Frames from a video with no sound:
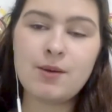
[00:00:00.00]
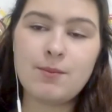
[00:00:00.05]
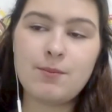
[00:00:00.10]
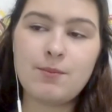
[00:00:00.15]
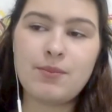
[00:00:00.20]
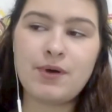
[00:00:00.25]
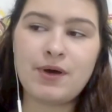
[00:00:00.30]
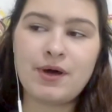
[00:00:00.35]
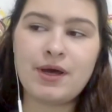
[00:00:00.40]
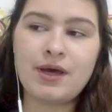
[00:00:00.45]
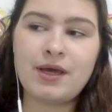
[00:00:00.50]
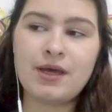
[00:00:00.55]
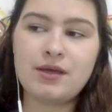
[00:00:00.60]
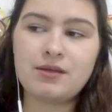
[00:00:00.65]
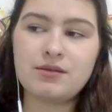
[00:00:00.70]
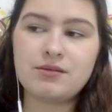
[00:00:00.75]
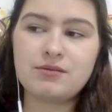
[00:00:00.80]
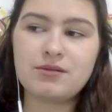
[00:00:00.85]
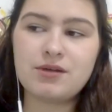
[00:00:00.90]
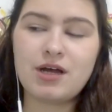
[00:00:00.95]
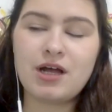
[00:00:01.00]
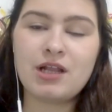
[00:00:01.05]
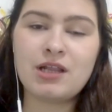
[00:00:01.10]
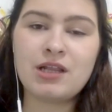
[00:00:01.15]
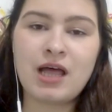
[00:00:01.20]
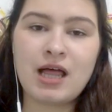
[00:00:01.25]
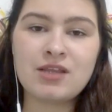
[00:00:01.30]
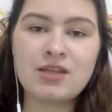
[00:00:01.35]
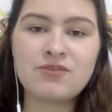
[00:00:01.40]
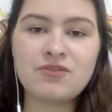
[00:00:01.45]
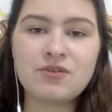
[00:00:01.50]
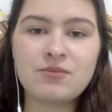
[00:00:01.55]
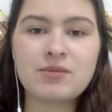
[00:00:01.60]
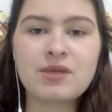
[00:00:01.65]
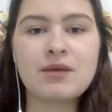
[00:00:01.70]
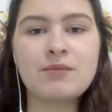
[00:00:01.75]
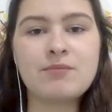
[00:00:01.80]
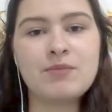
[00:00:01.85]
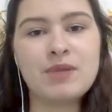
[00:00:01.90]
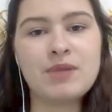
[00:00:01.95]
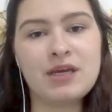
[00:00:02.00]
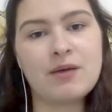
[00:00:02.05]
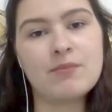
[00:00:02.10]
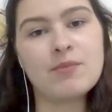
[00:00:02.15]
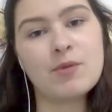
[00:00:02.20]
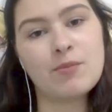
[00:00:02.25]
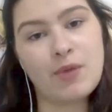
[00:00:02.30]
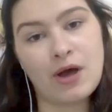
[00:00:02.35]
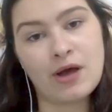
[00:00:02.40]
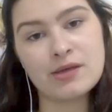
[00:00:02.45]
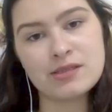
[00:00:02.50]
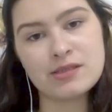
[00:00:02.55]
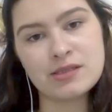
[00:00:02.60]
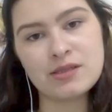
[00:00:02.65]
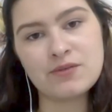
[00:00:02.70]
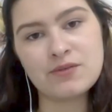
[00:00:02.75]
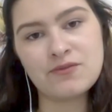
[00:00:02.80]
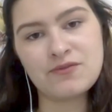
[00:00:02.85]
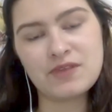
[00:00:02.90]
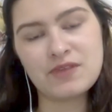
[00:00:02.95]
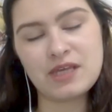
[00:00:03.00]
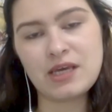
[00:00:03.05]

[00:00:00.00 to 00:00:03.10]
but a lot of them can become a positive